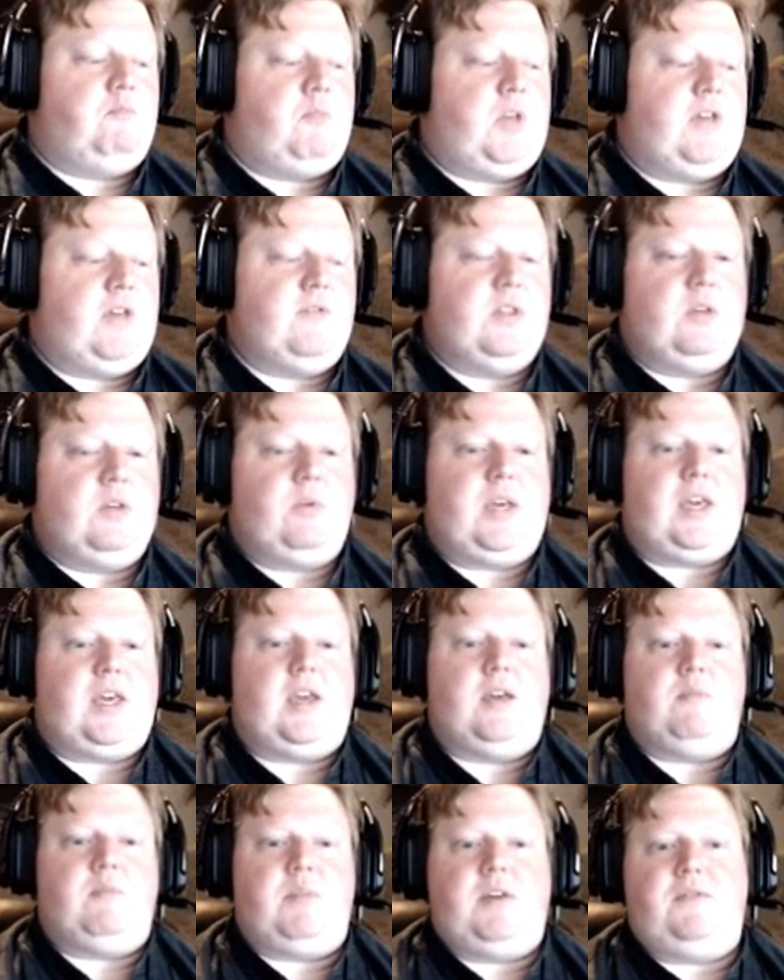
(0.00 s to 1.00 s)
Even though we
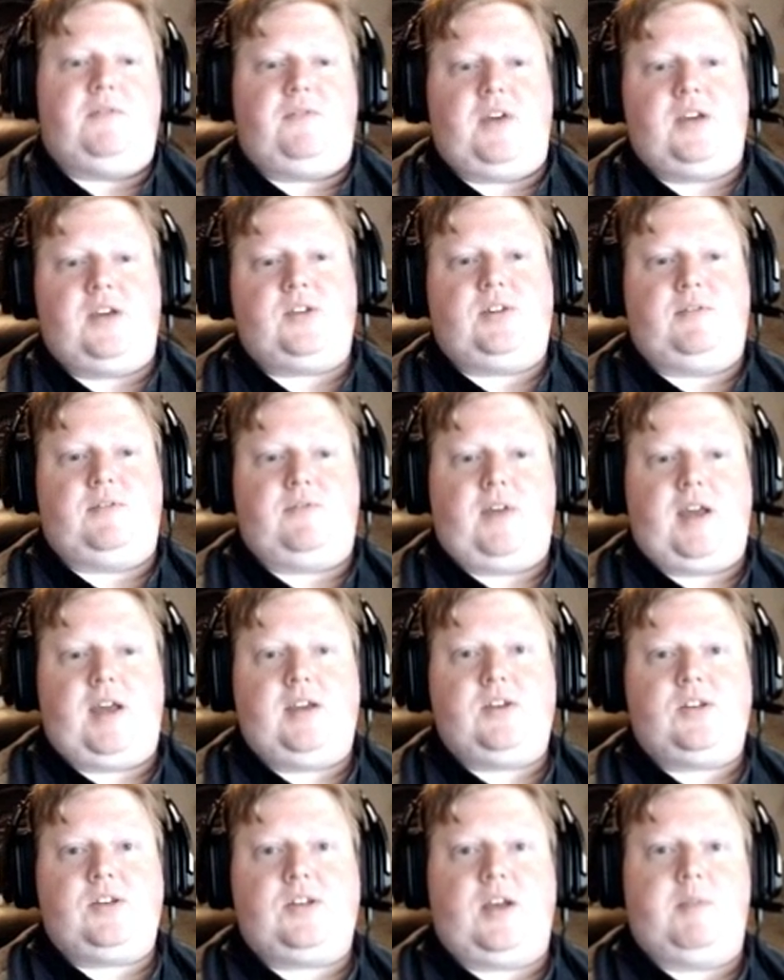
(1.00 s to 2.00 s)
can't be face to
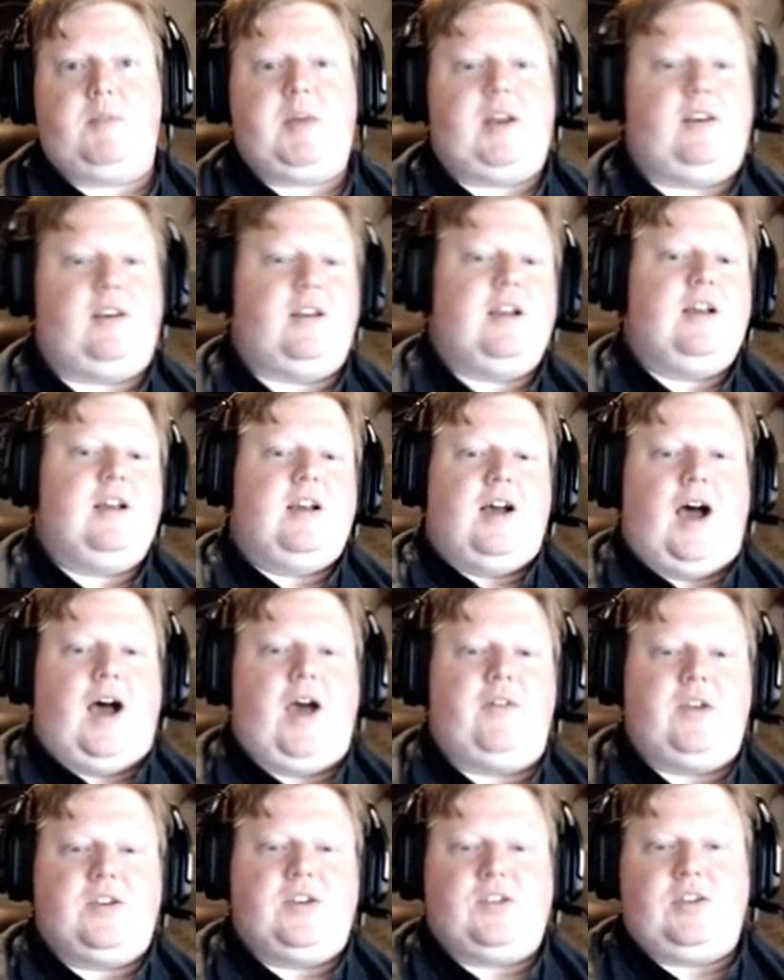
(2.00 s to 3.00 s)
face, I mean,
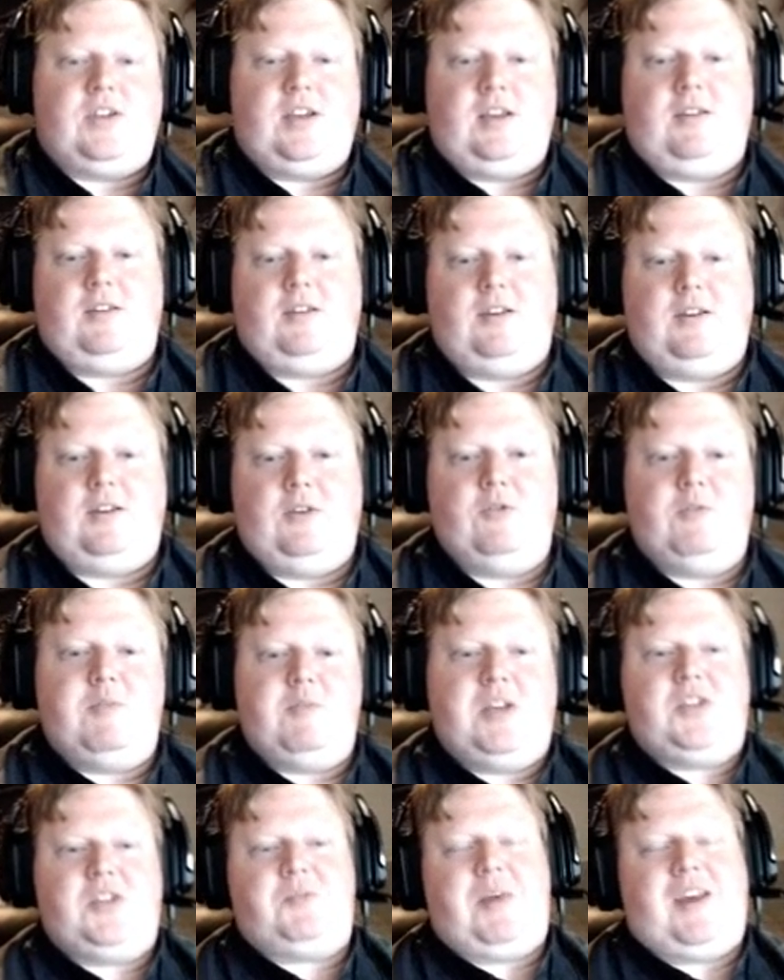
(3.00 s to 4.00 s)
obviously you and
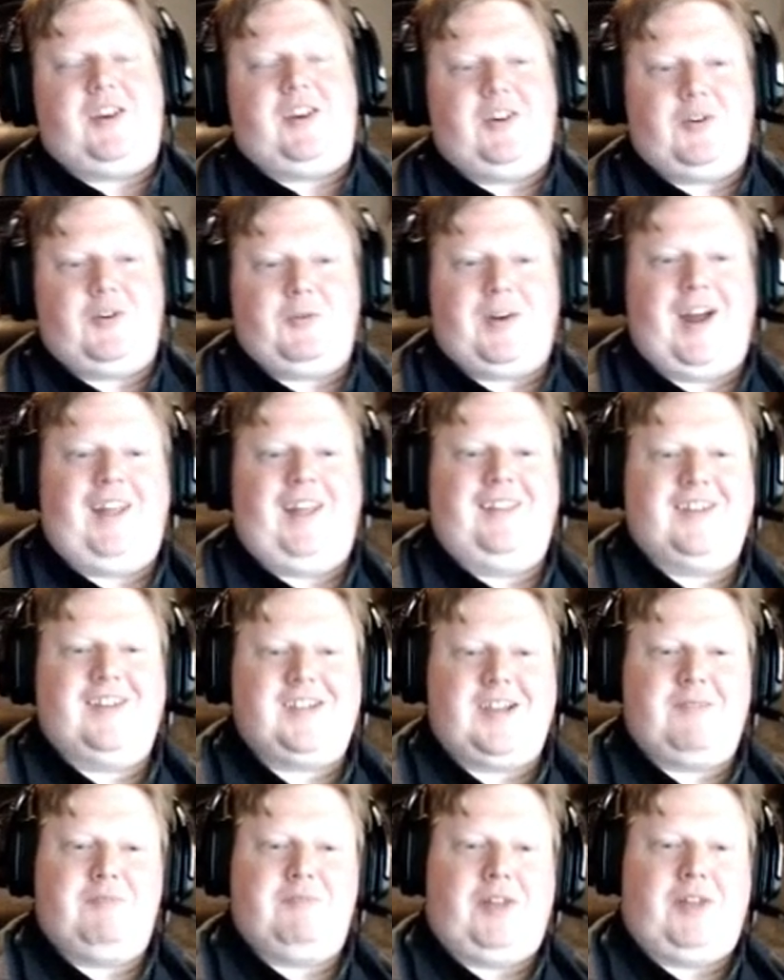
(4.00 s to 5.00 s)
me, Spaniard, we're not in the same